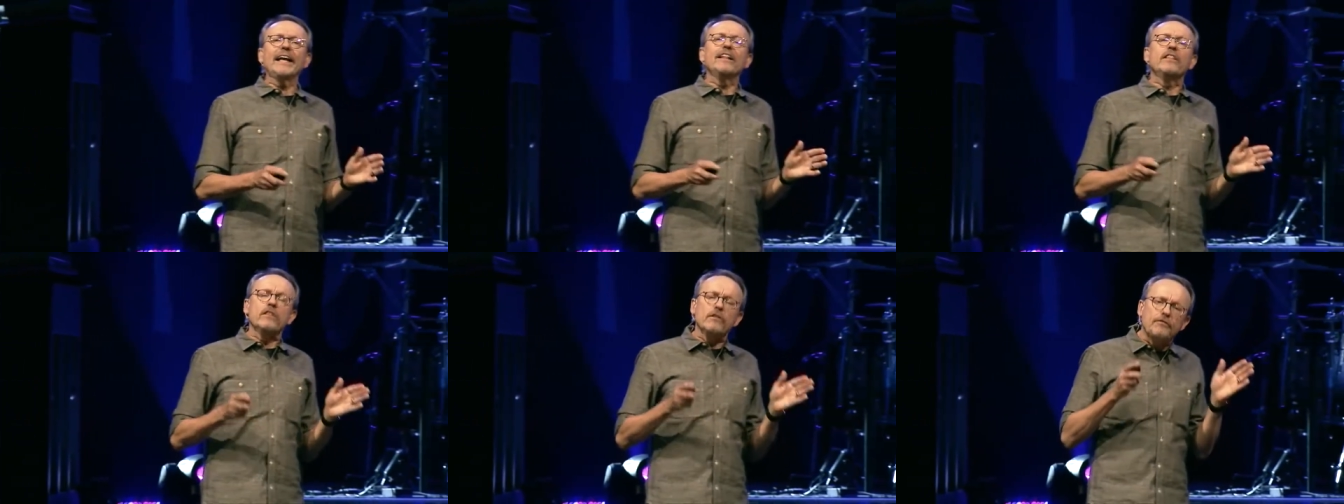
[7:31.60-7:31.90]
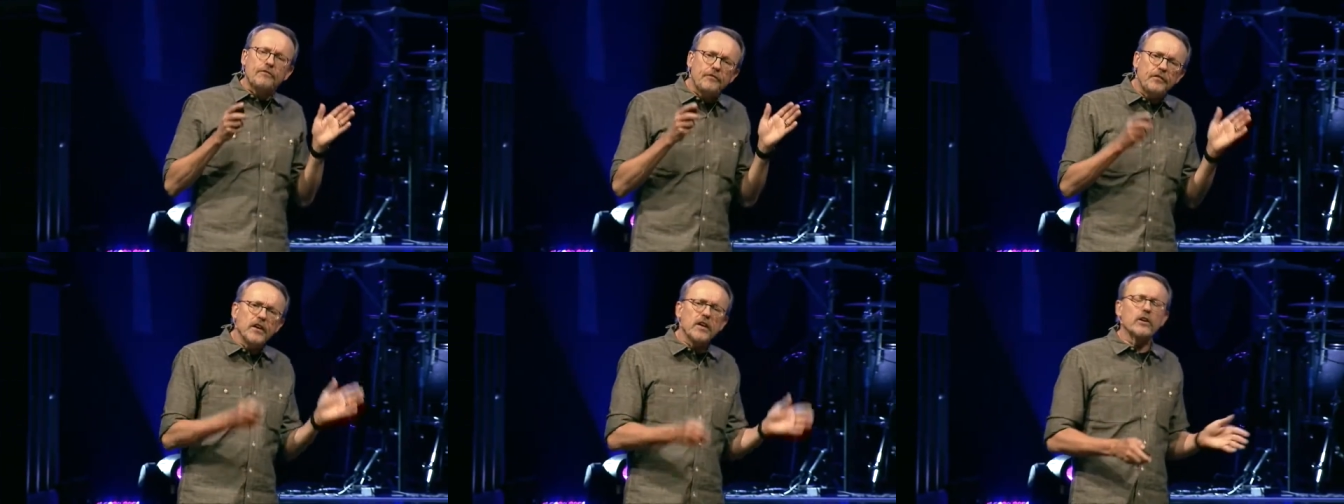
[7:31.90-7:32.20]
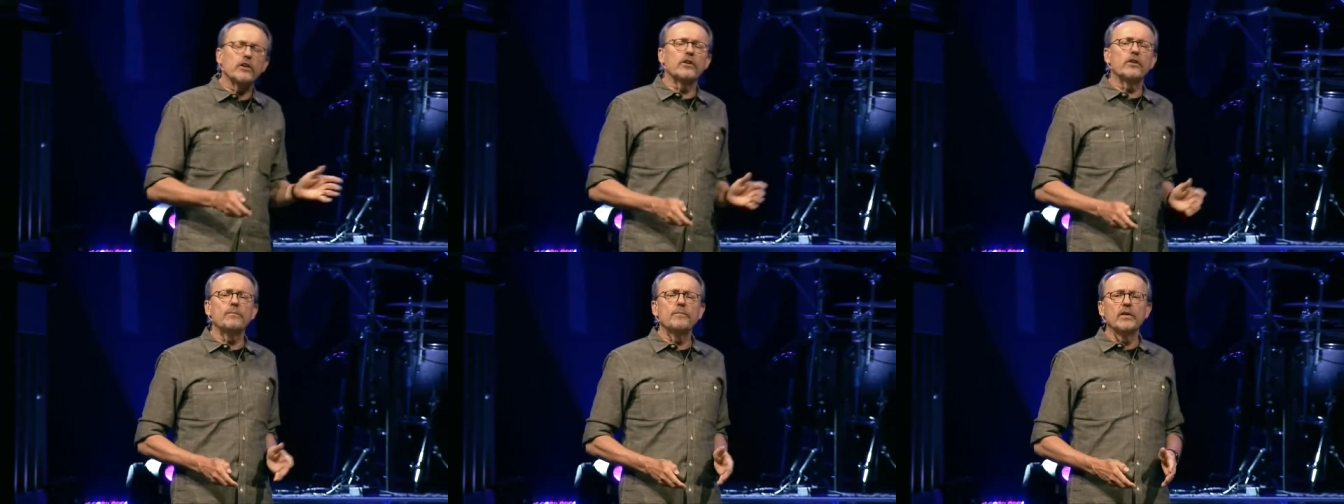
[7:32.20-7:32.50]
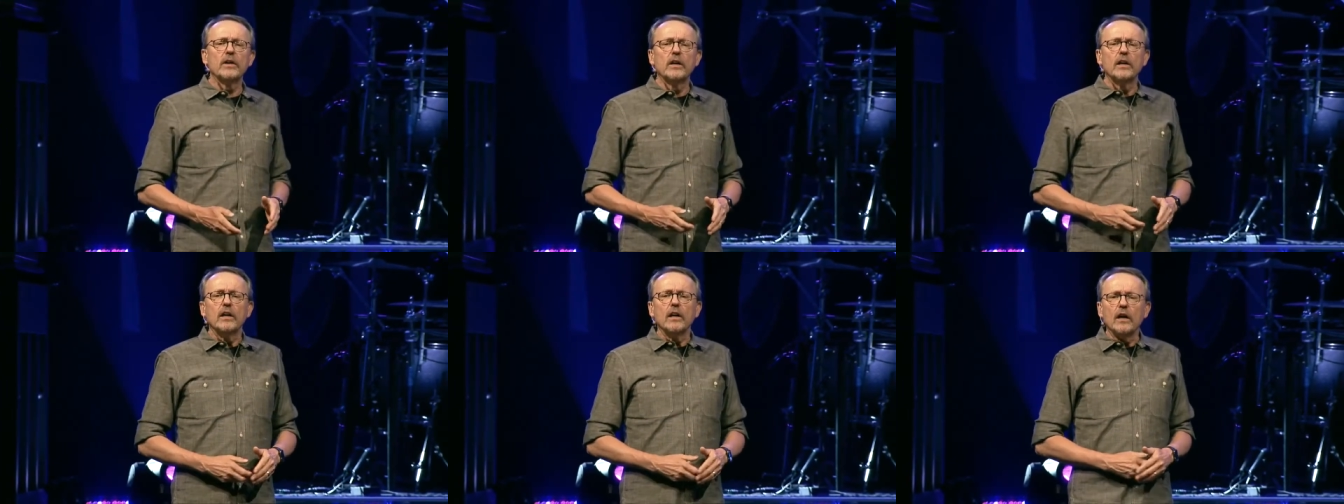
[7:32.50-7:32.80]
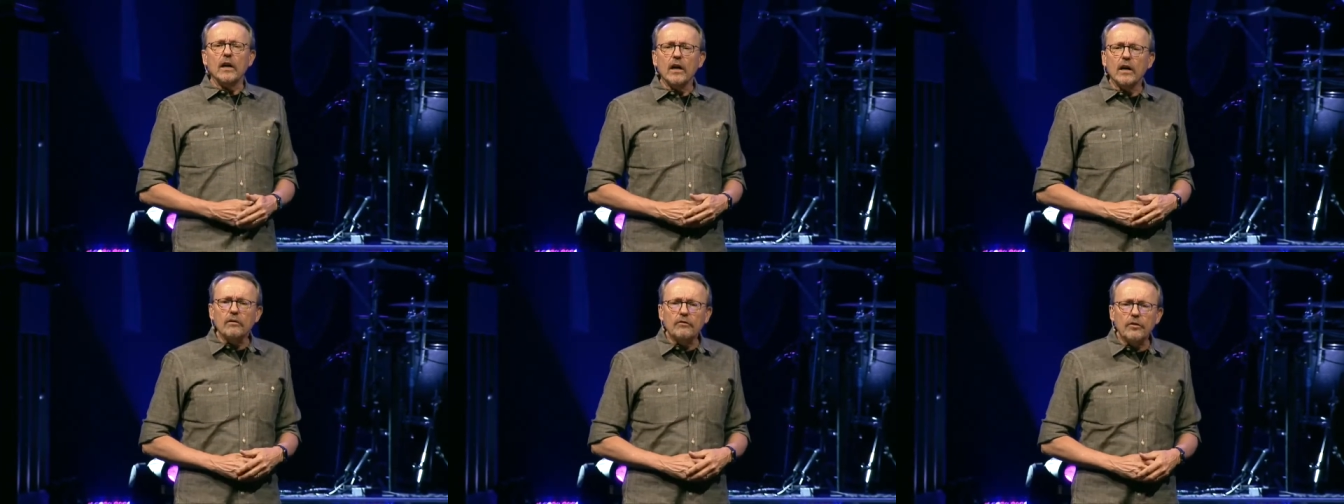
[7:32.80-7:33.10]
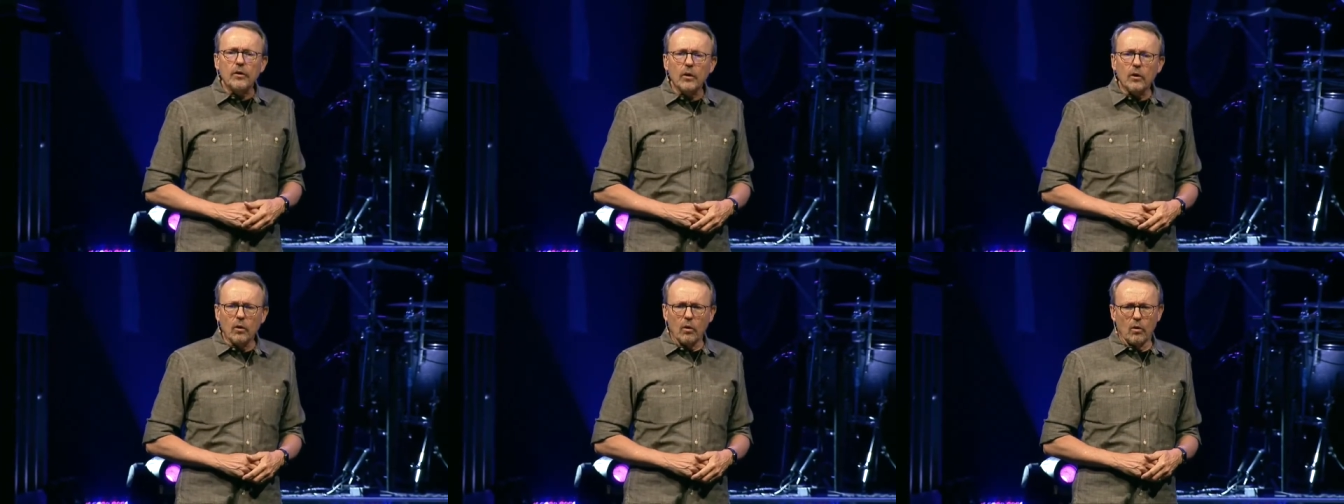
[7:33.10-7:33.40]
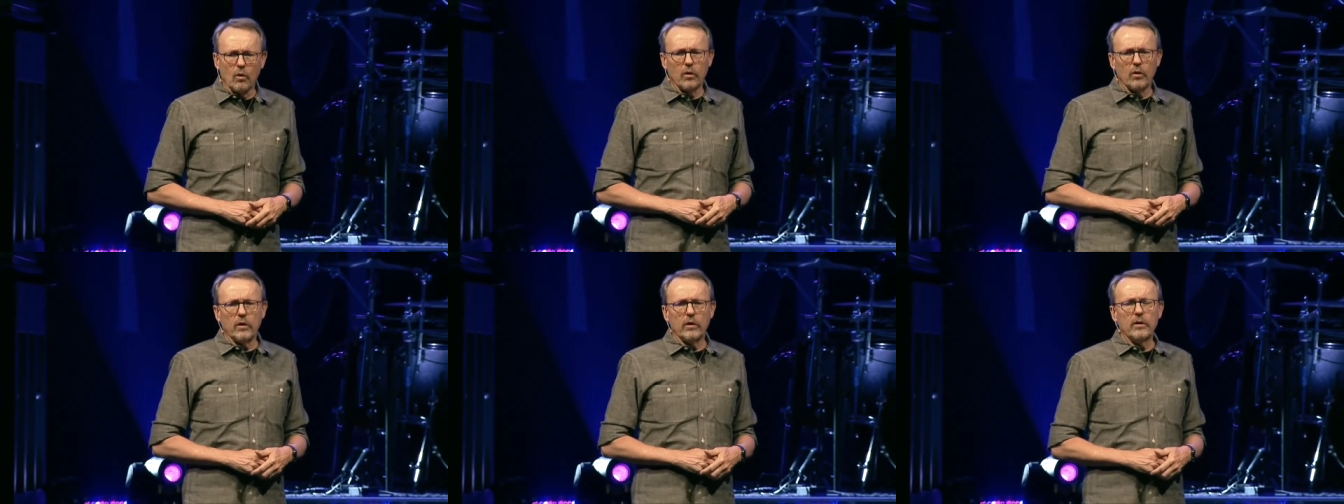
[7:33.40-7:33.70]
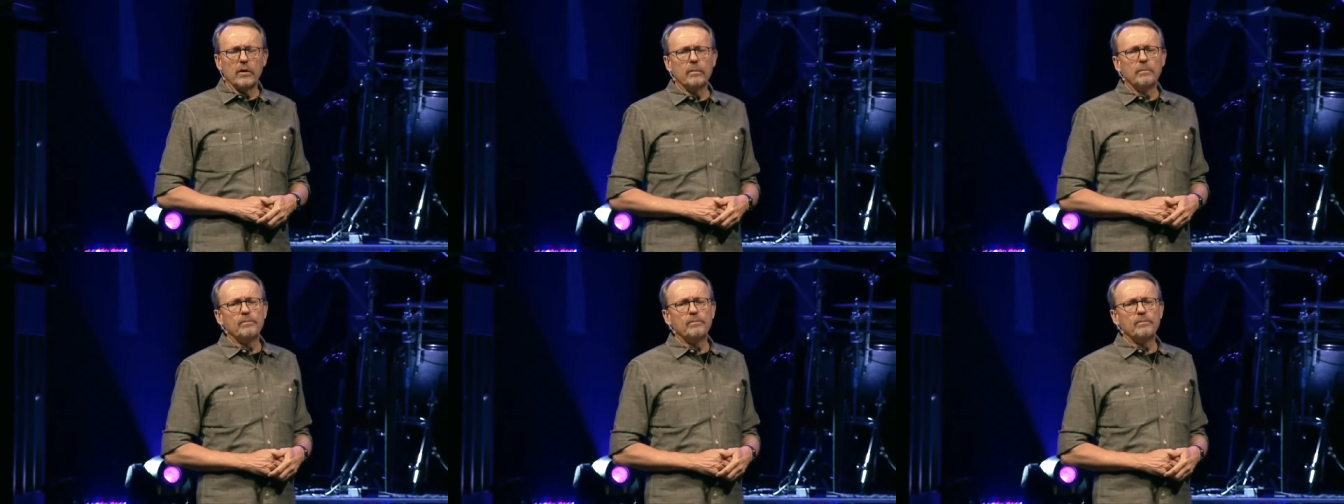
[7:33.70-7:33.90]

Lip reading: in the fear of the Lord.